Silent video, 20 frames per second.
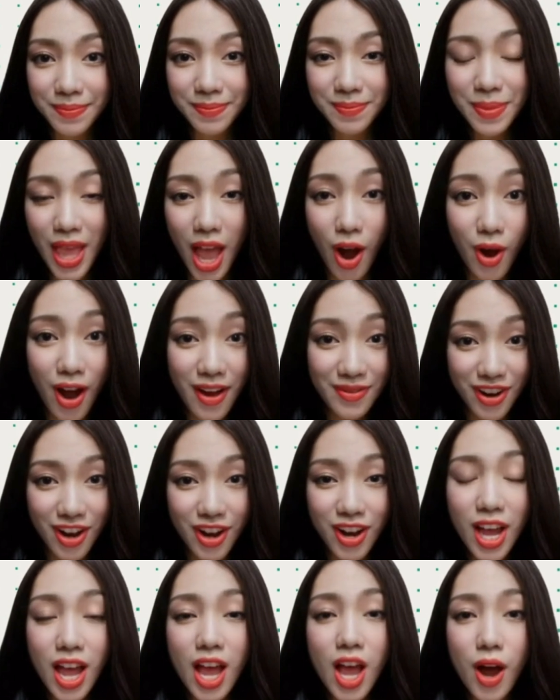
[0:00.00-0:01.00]
However,
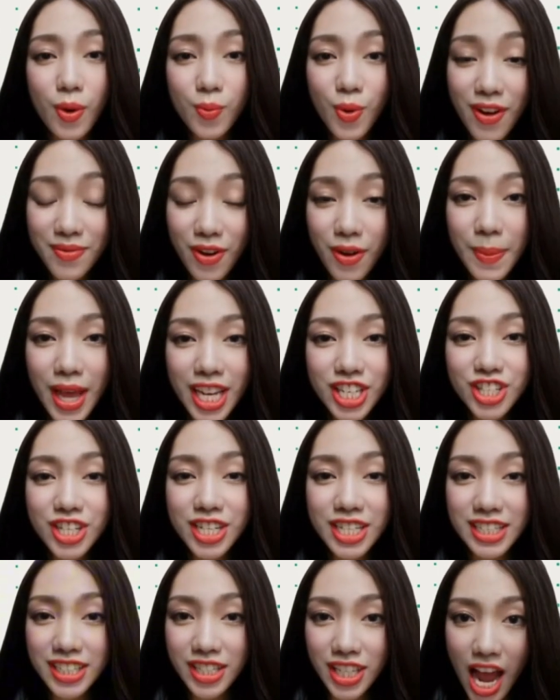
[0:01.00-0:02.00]
reformation
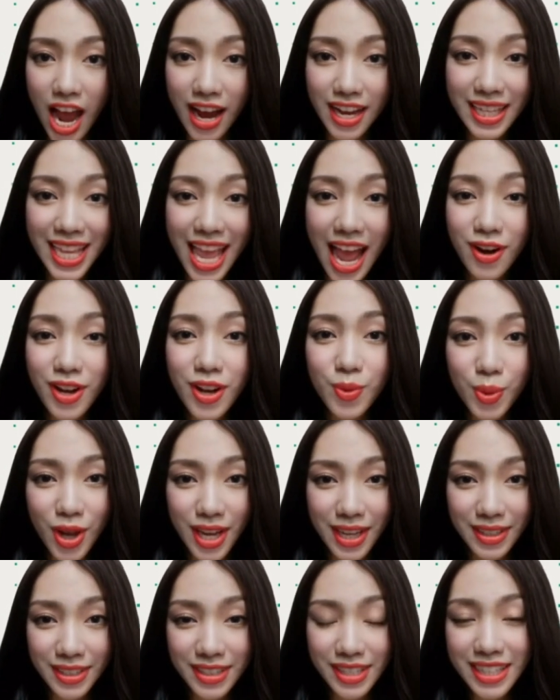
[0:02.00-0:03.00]
is not allowed in
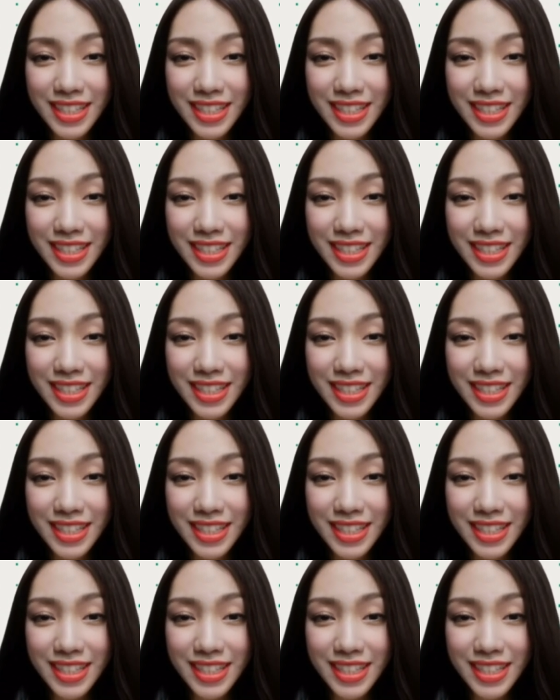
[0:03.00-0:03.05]
wills,